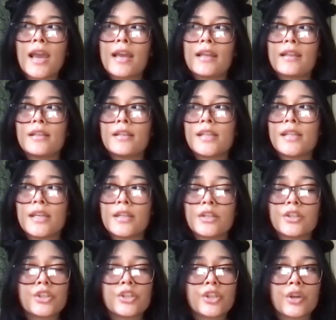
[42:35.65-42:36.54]
And the
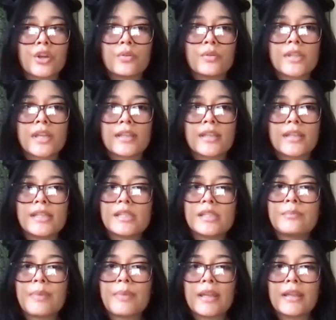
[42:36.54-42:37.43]
data shows that they
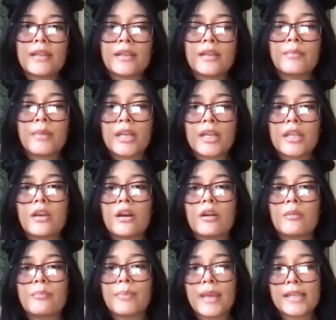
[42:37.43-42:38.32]
spent the money
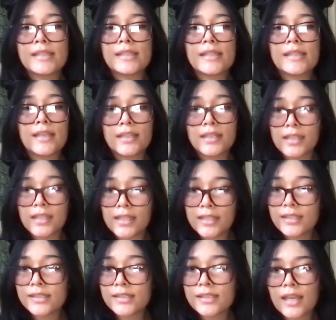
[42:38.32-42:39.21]
on basic
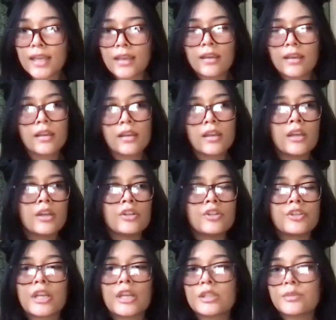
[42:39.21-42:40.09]
needs like
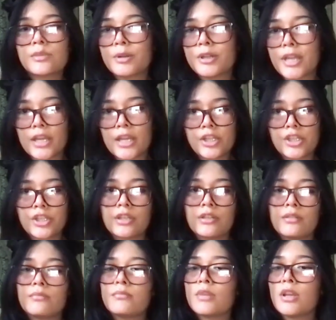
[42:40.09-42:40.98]

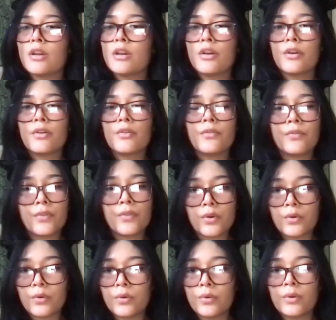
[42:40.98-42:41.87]
transportation,
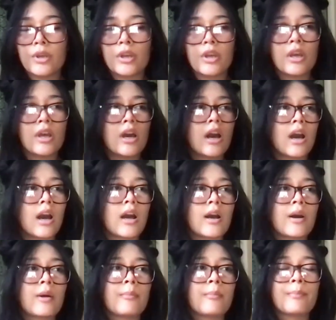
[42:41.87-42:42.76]
food,
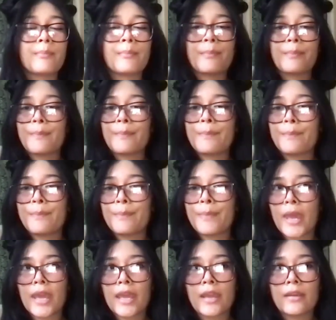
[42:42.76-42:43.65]
um,
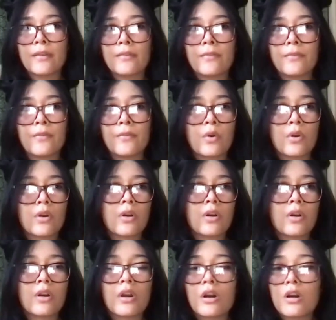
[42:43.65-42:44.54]
paying
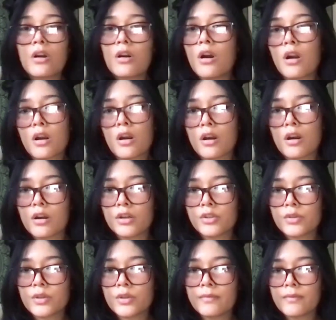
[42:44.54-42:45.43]
for a car
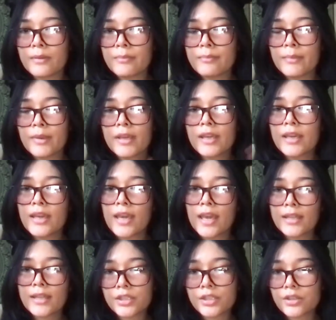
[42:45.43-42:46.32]
to even
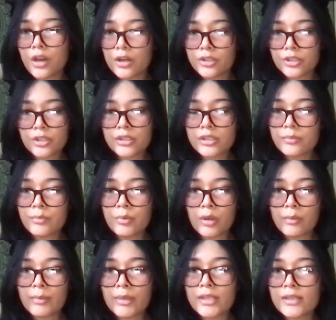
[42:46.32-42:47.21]
get to doctor's
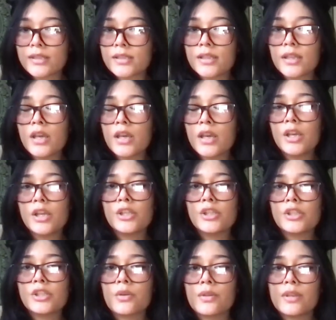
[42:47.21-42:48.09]
appointments.
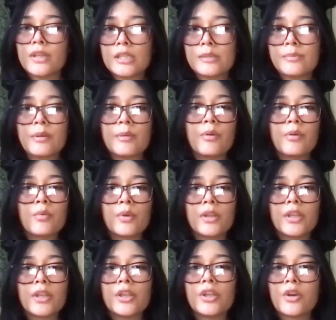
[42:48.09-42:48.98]
So these people
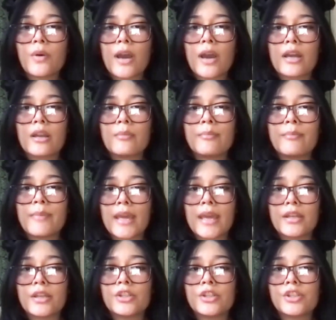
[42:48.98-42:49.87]
really know how to
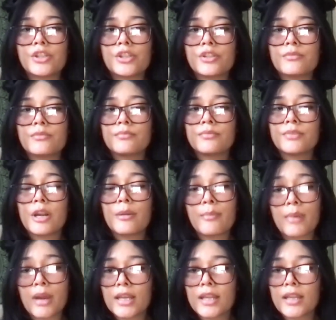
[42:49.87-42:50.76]
manage
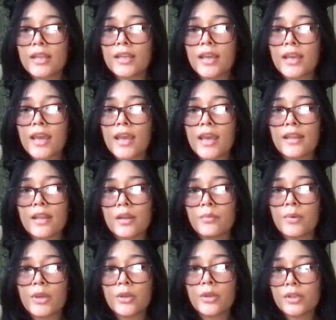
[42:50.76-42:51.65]
their money. And
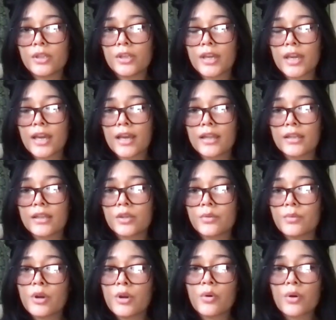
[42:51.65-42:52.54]
then when you look at
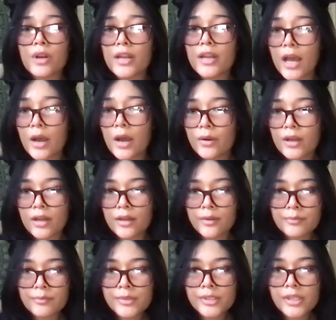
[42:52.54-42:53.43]
the recorded
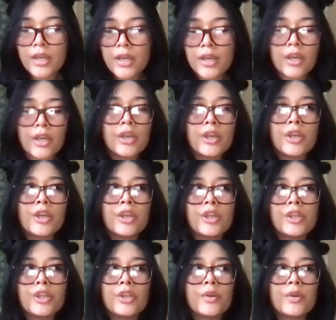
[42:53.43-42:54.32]
outcomes,
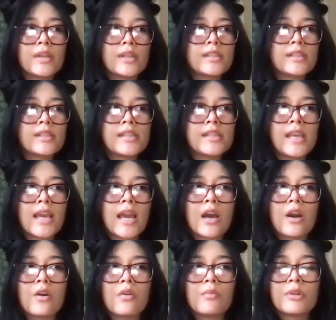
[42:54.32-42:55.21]
you can see
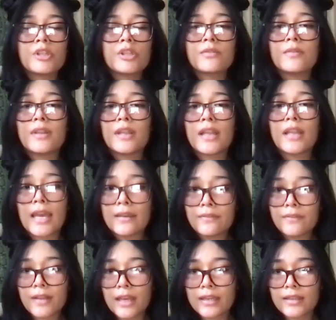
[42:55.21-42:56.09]
how much of a
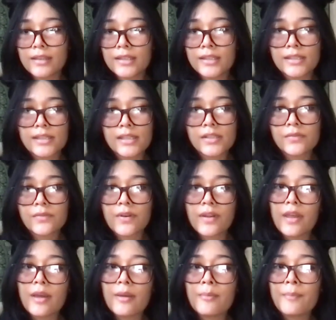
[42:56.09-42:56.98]
lifeline this is
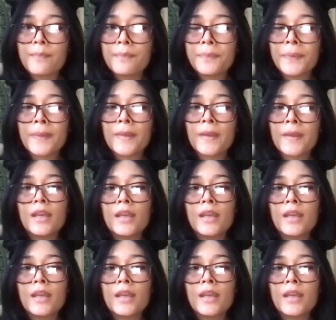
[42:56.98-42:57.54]
for them.